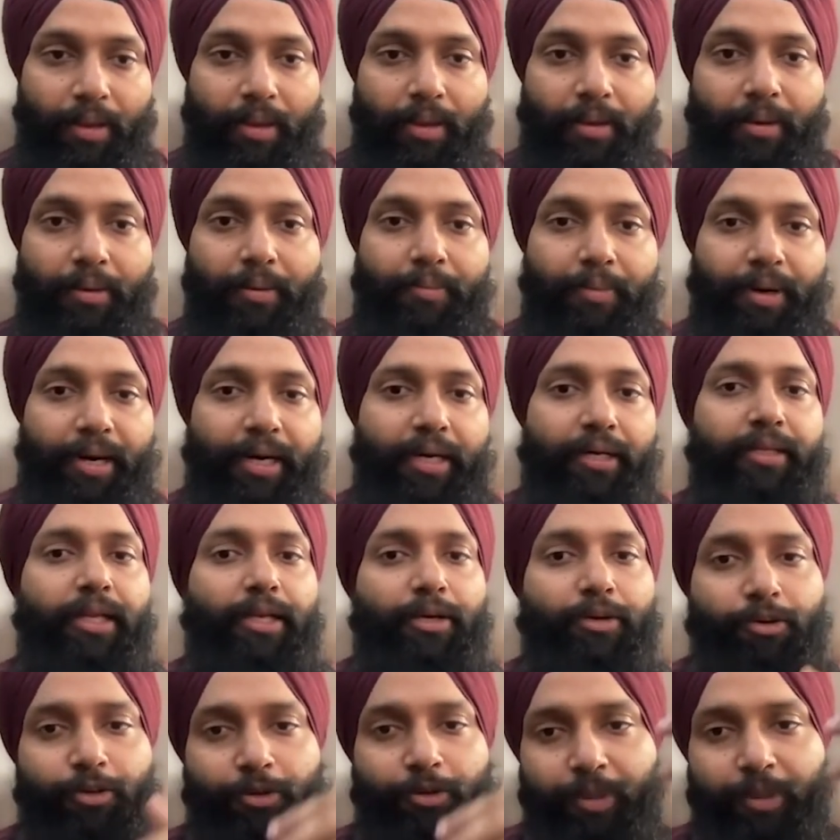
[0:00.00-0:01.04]
right? There
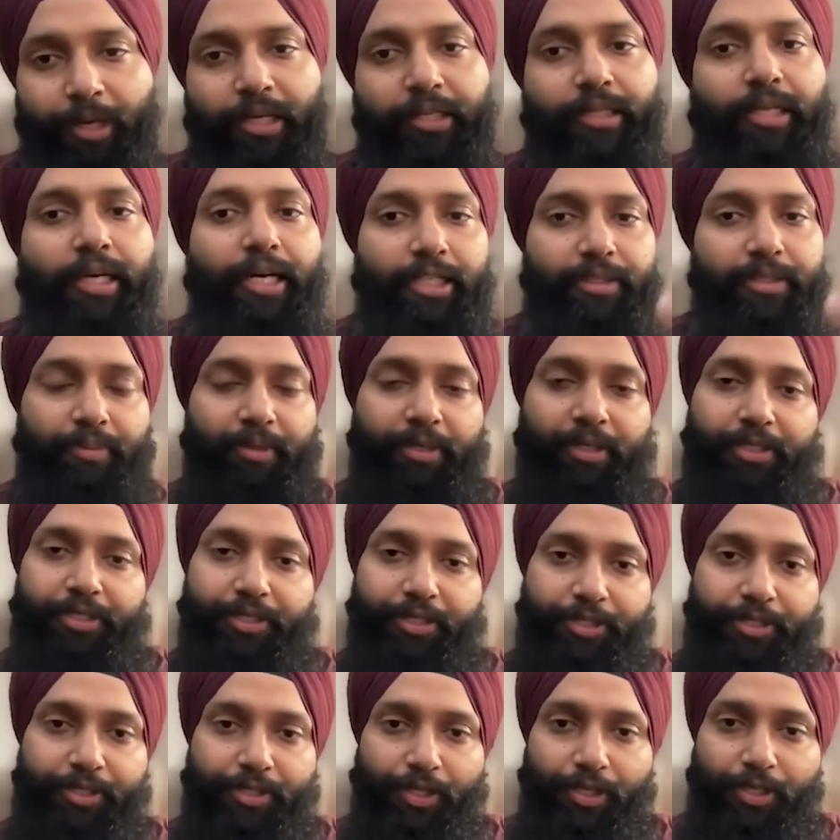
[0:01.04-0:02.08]
could be other
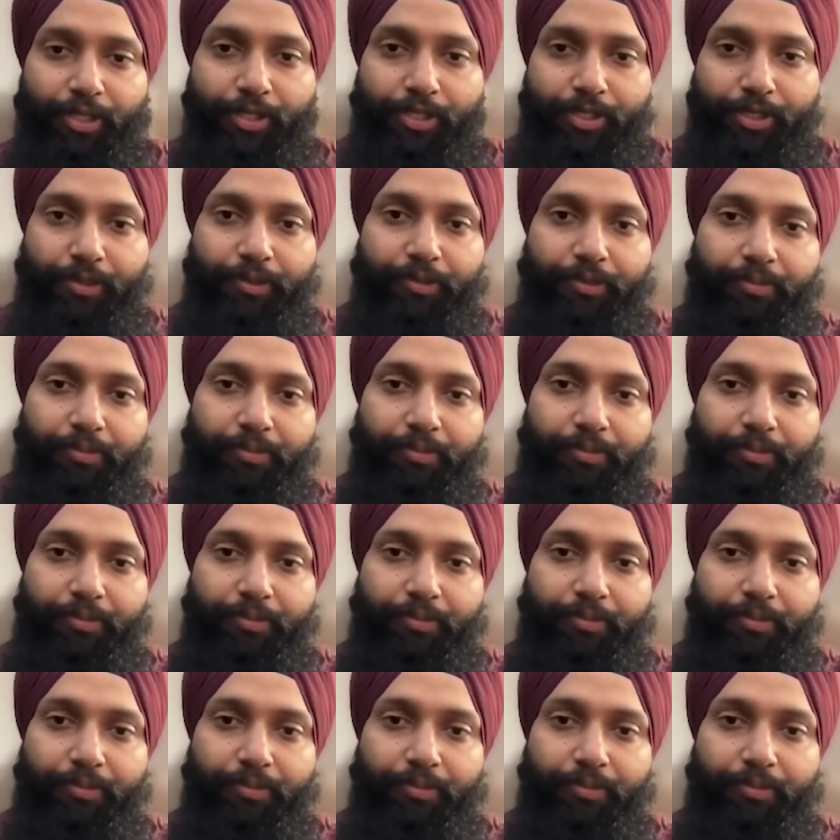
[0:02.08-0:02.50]
explanations also.